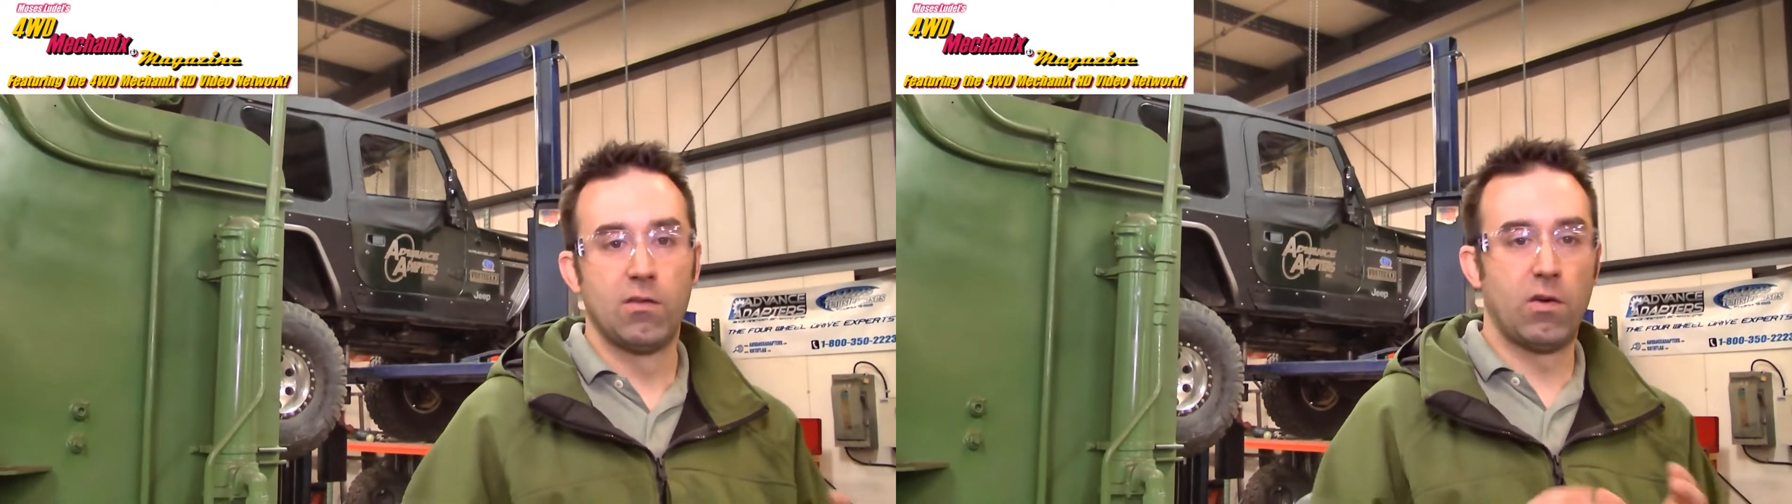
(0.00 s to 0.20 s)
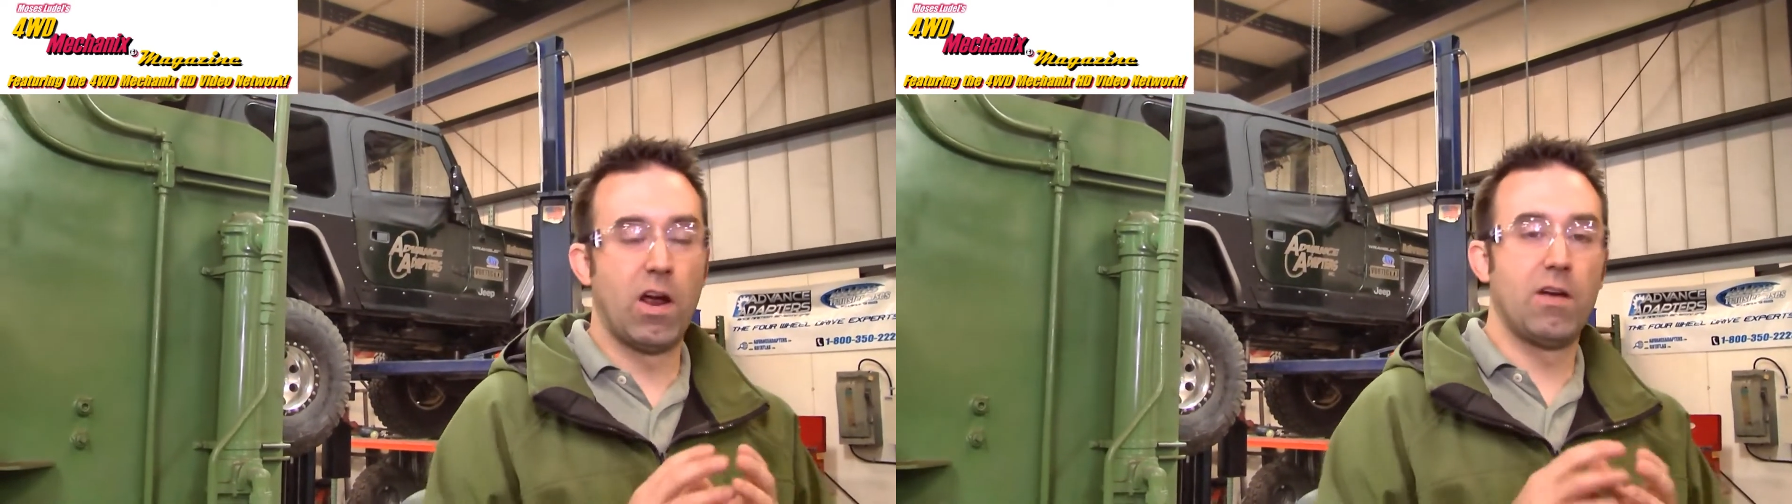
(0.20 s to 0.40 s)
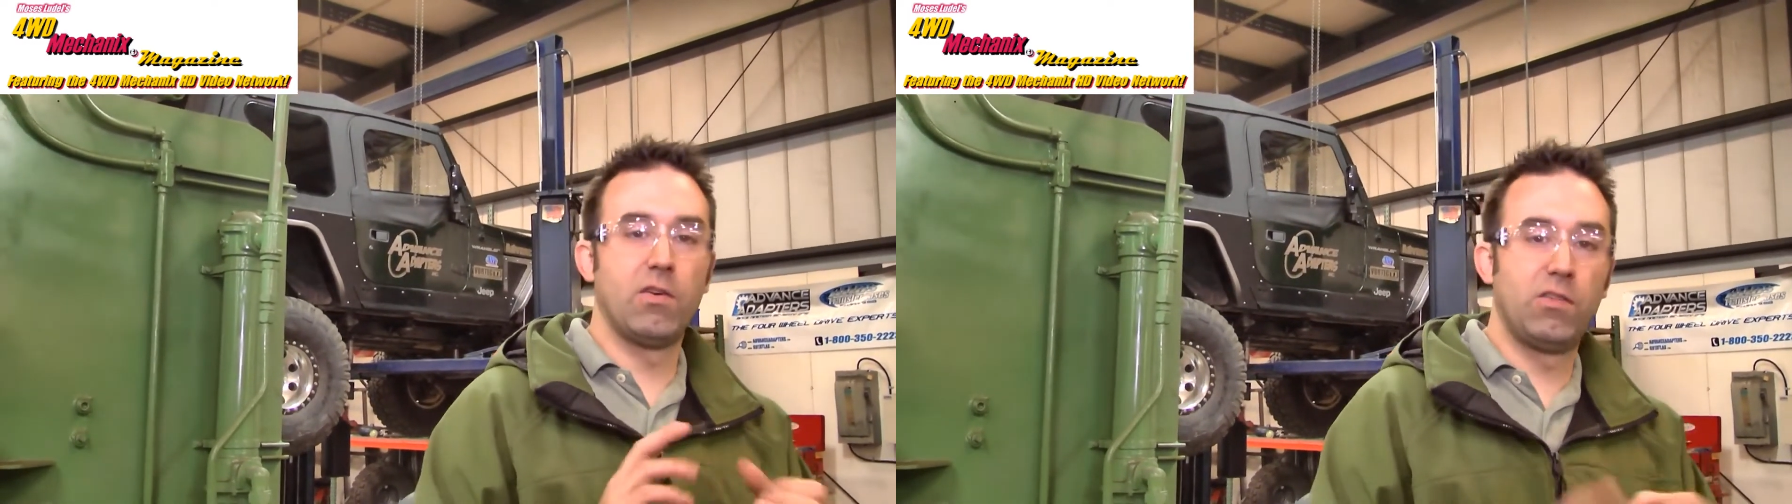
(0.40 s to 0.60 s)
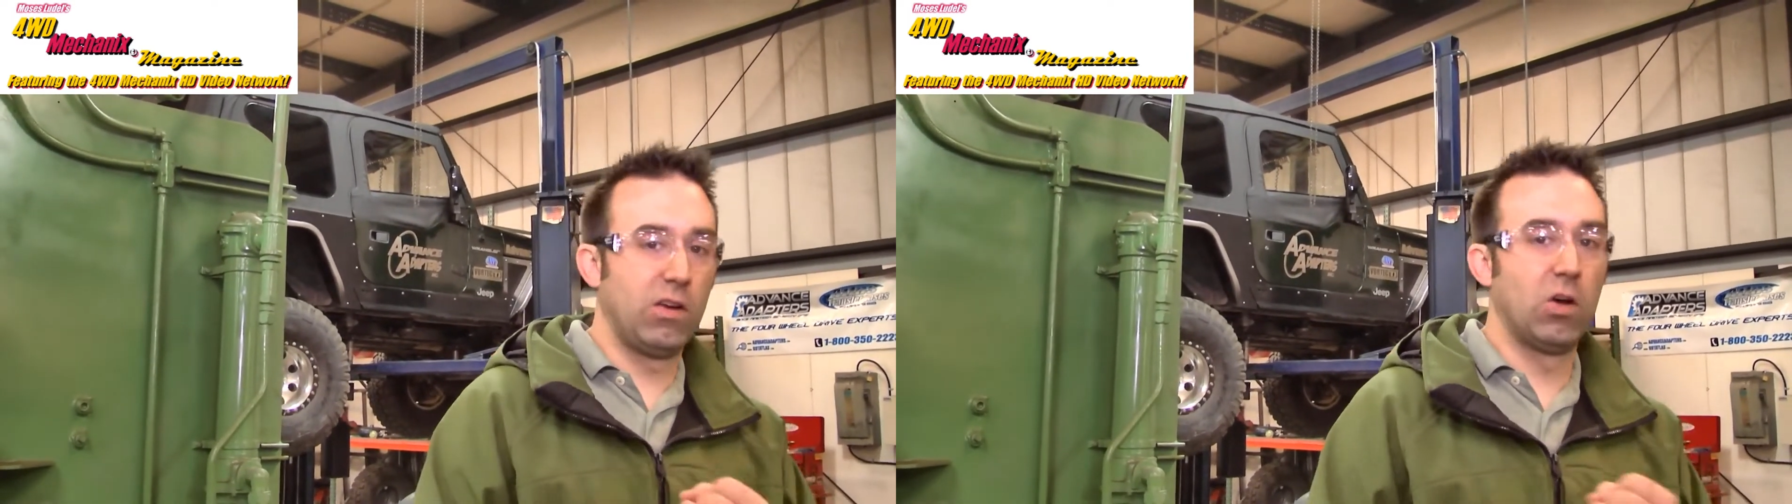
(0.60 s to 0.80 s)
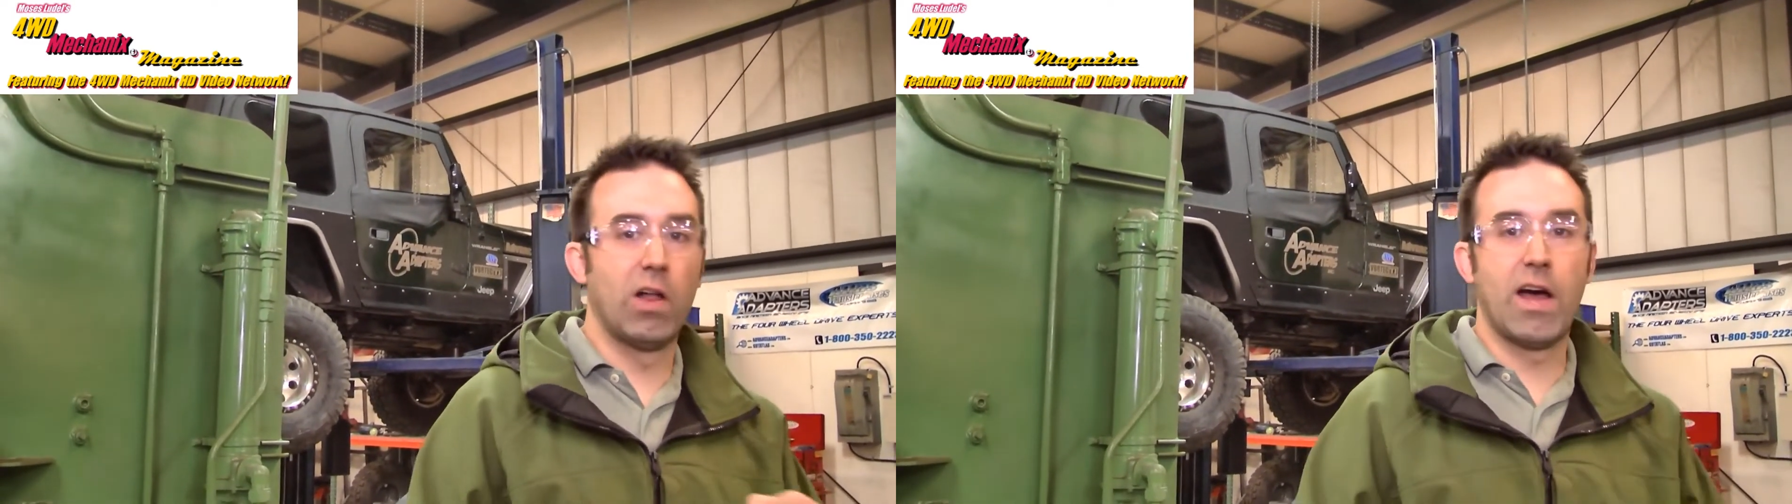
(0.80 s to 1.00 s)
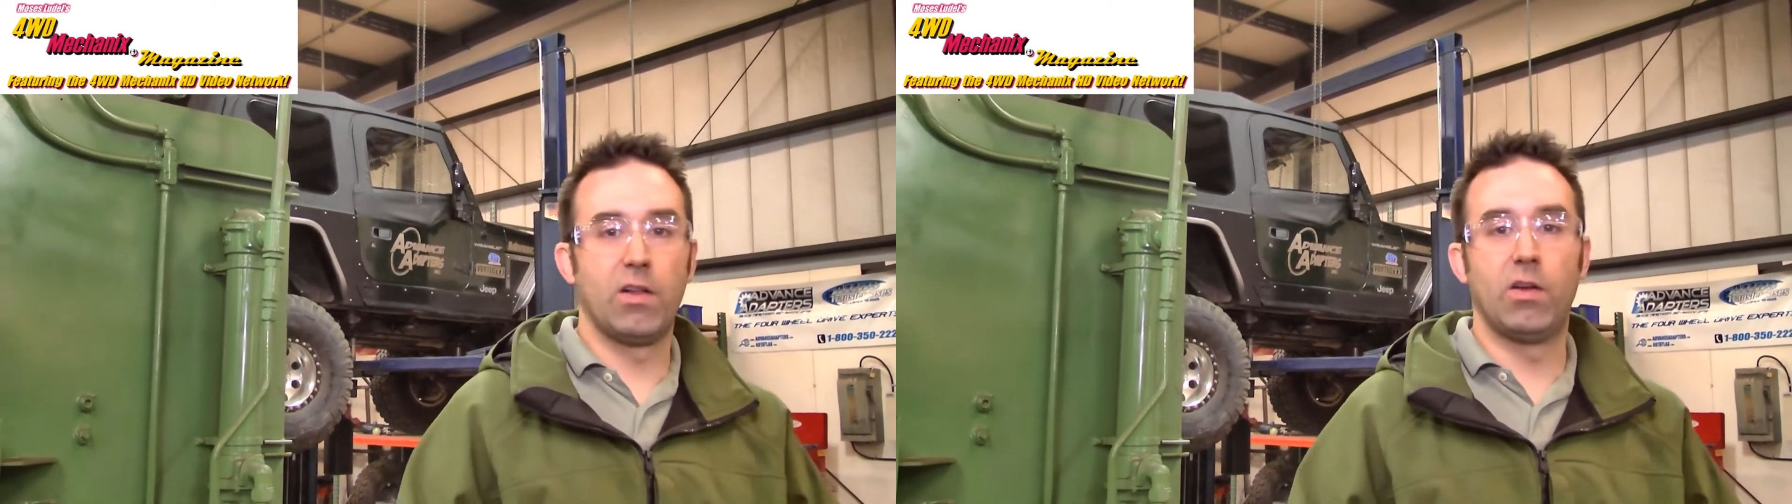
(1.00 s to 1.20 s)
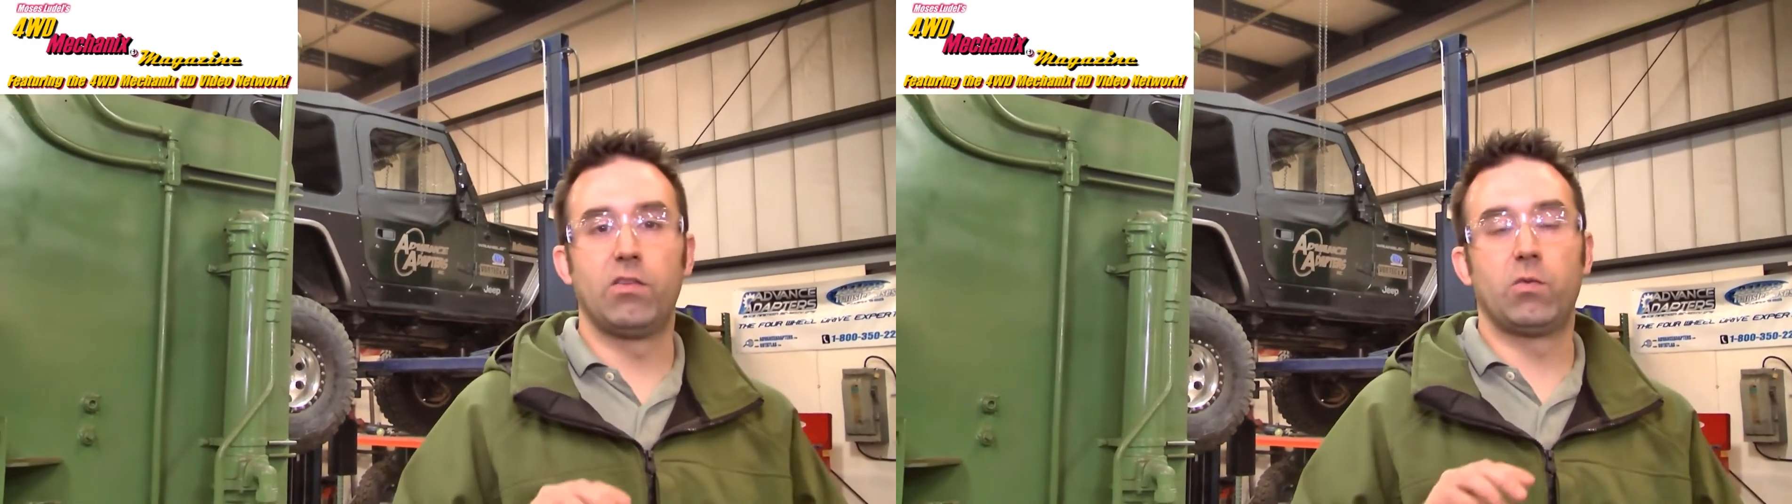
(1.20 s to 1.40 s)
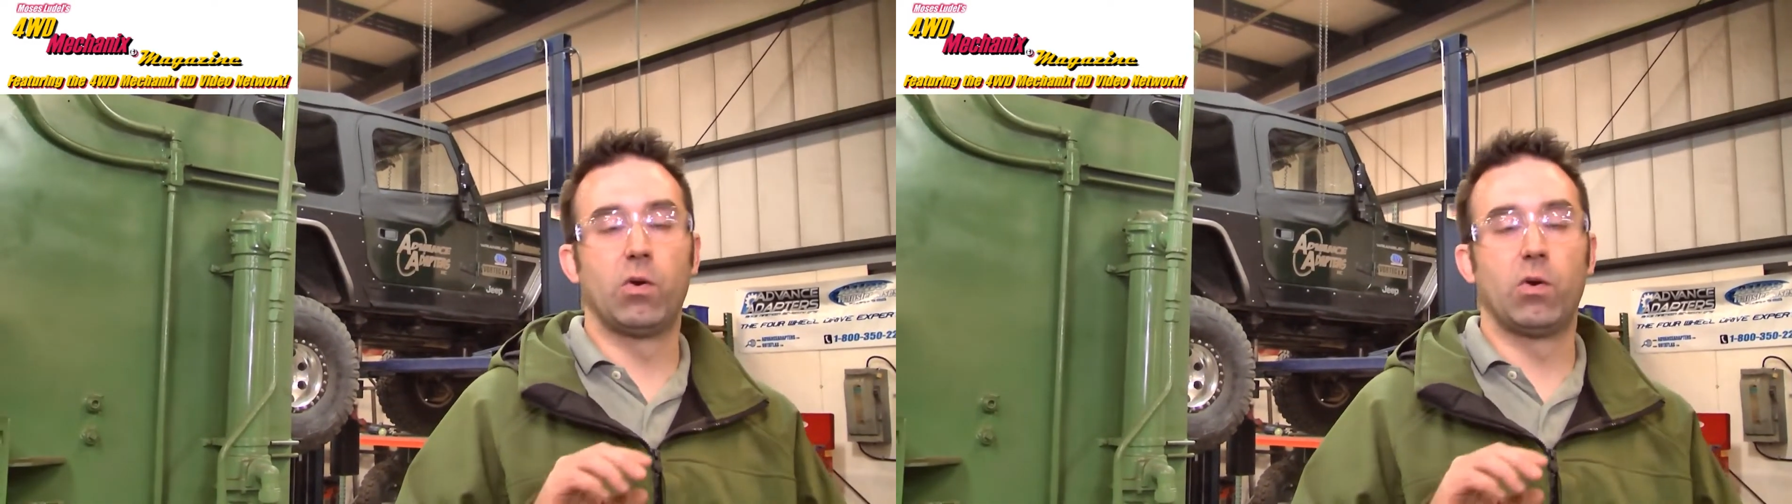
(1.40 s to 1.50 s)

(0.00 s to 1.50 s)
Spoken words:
for every single Atlas,